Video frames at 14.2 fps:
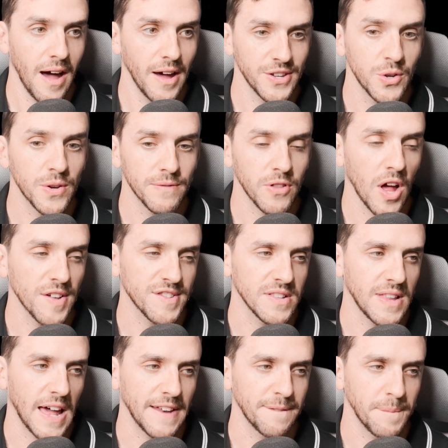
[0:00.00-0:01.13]
you'd have lost a
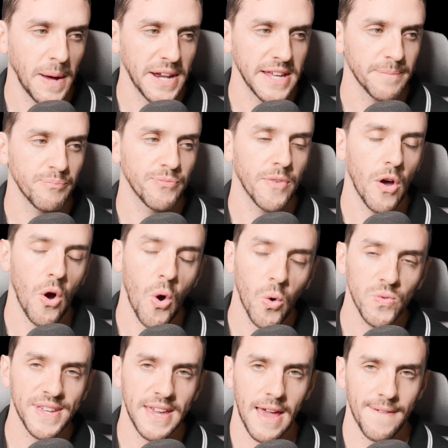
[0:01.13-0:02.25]
lot of money
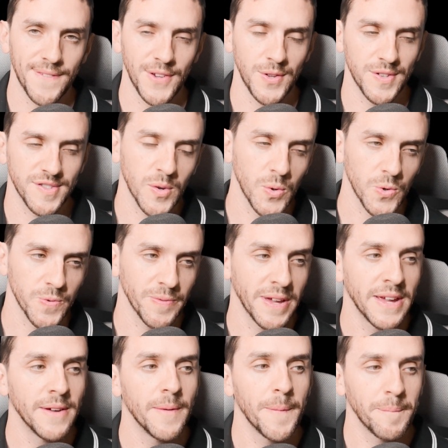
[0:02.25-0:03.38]
only if you sold.
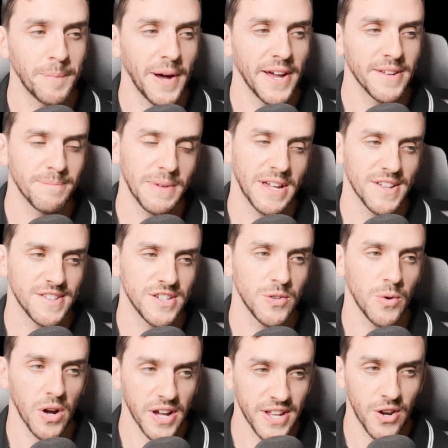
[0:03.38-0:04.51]
But because you
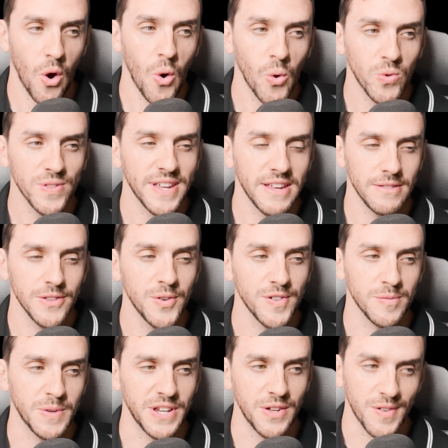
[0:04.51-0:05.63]
can only lose
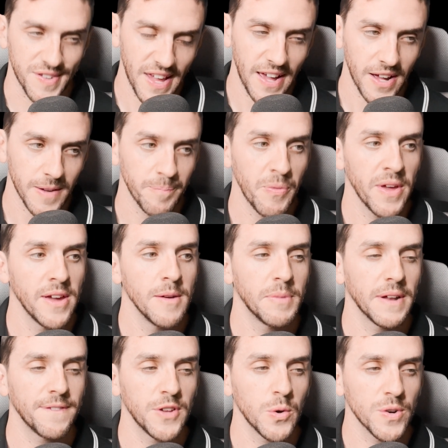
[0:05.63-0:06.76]
when you sell, but
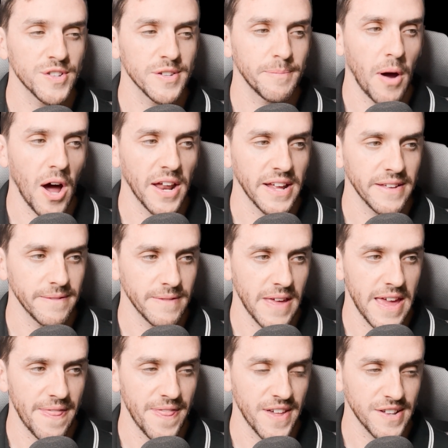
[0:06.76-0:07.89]
if you were to bought
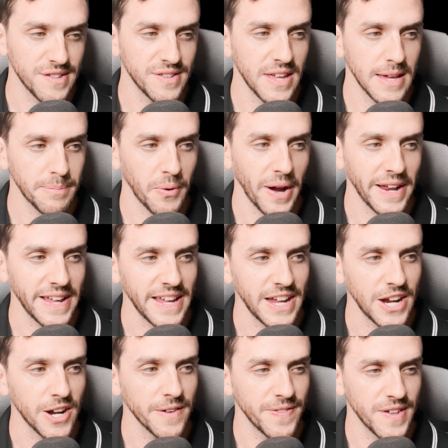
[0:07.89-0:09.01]
in this dip right
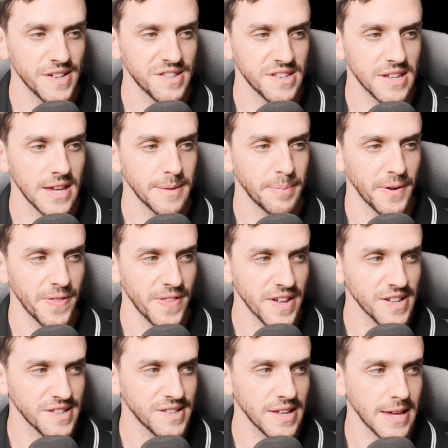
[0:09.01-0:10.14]
here, this dip or
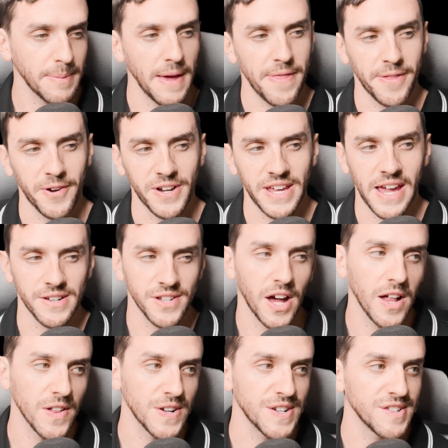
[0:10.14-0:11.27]
this dip at
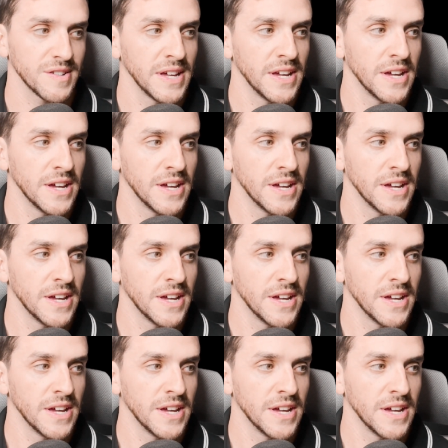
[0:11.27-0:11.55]
$38,